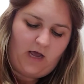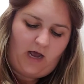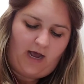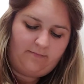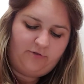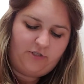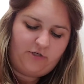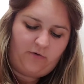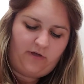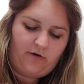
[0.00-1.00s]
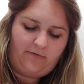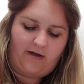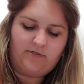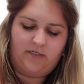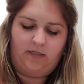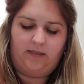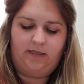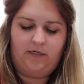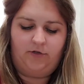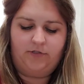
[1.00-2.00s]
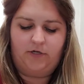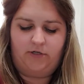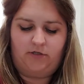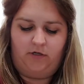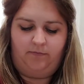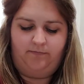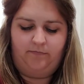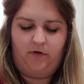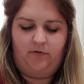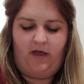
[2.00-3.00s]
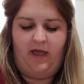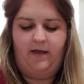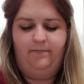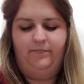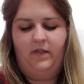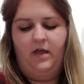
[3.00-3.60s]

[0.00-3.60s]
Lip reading: I'm just going around in a little circle, okay?